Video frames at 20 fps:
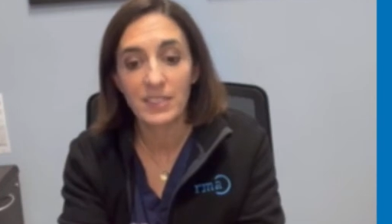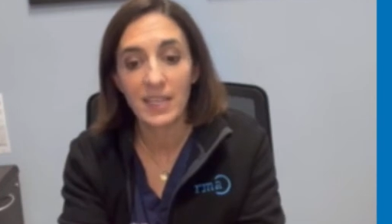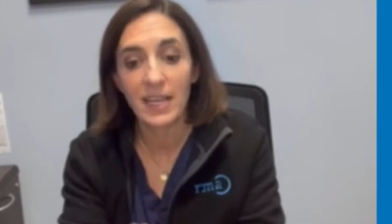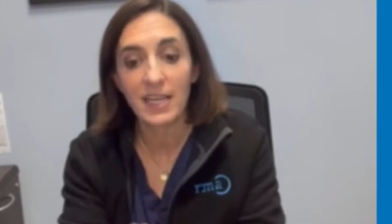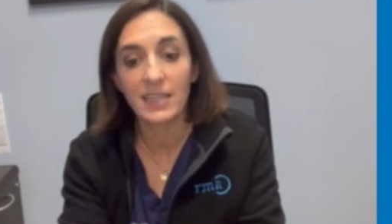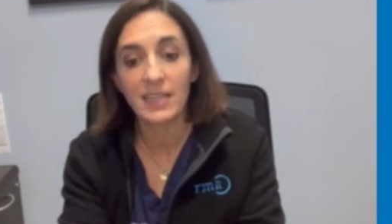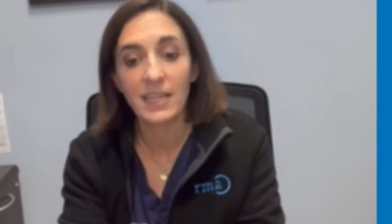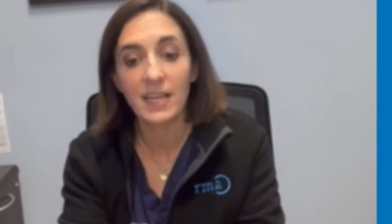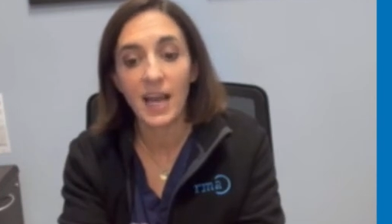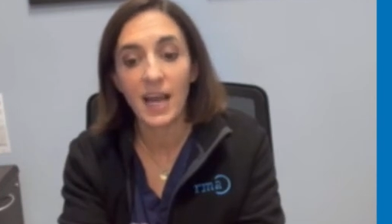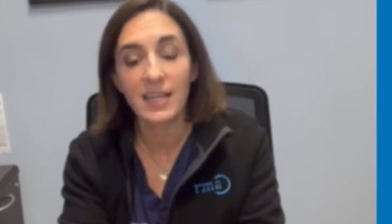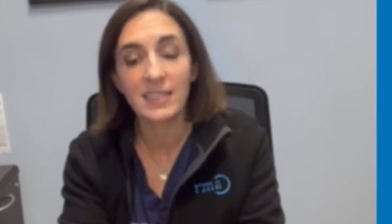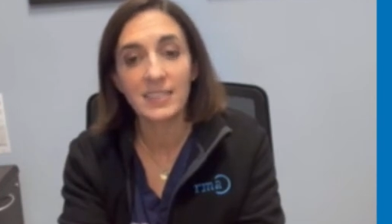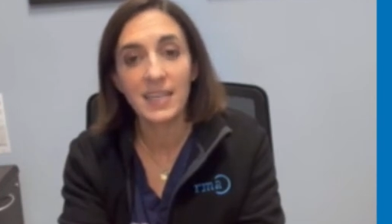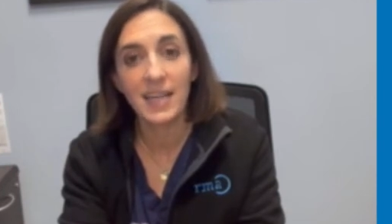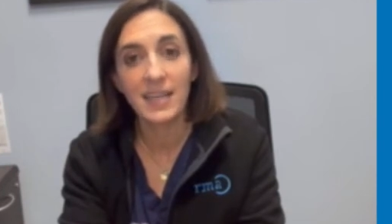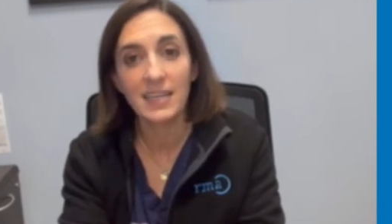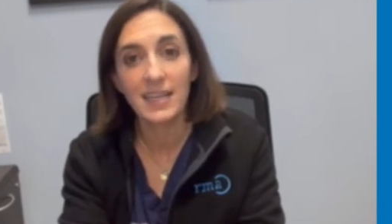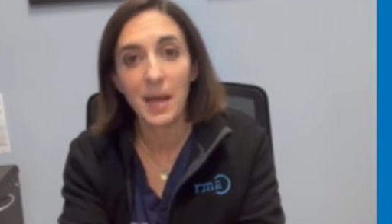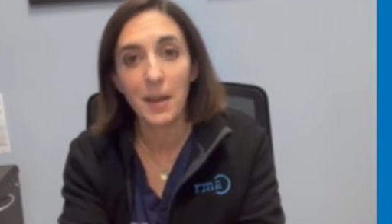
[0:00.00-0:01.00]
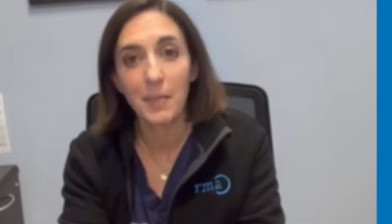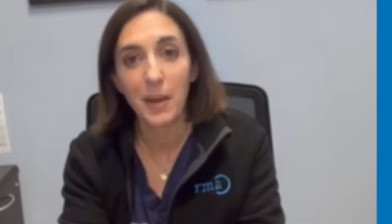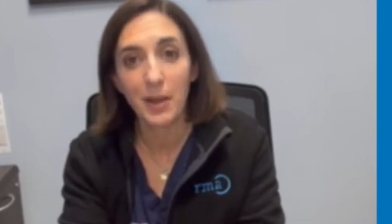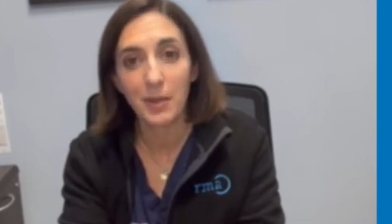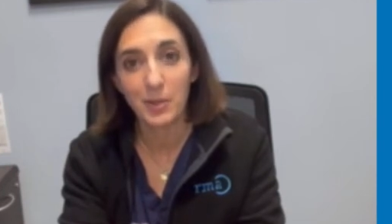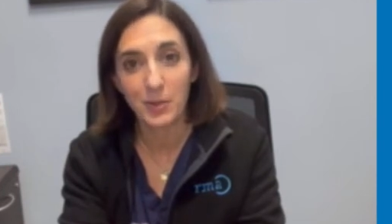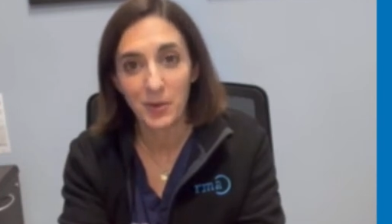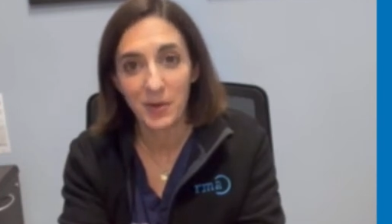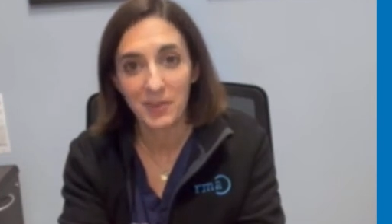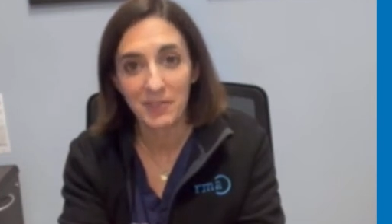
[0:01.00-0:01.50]
daily content
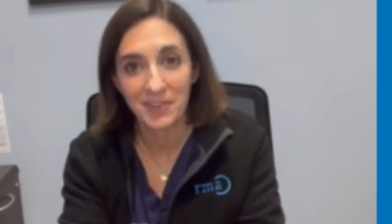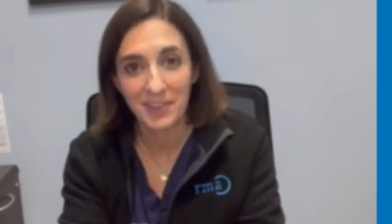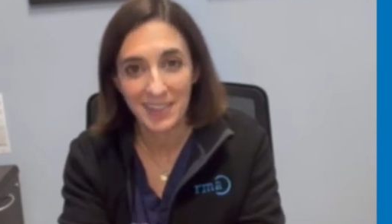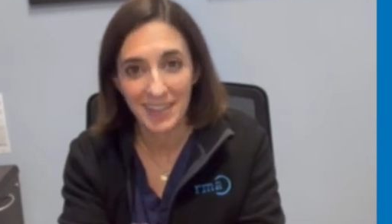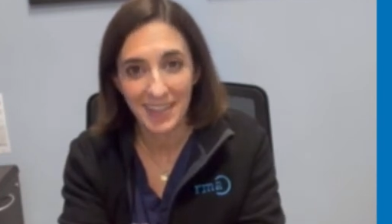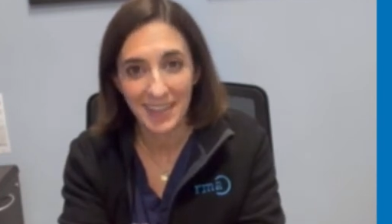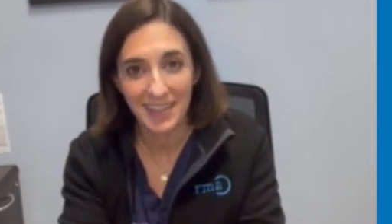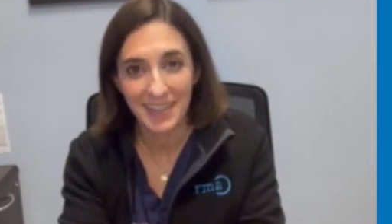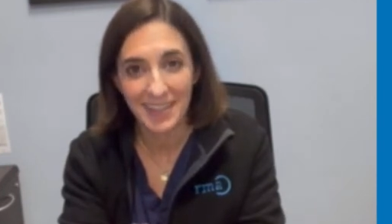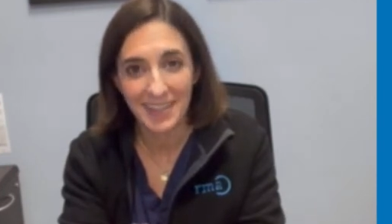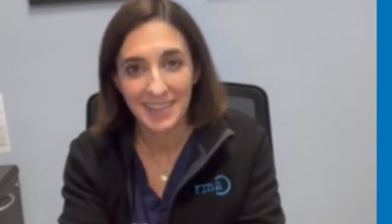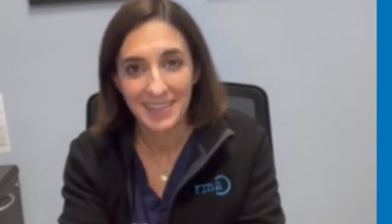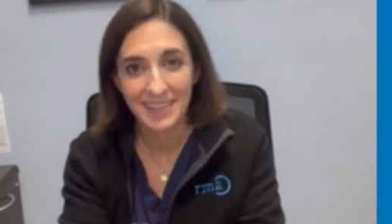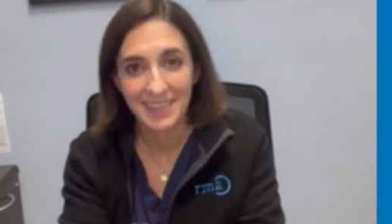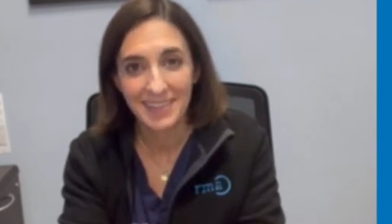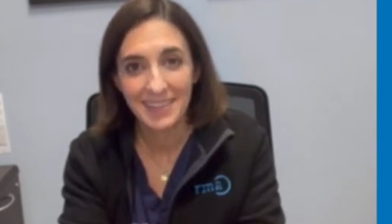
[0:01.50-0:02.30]
about your fertility.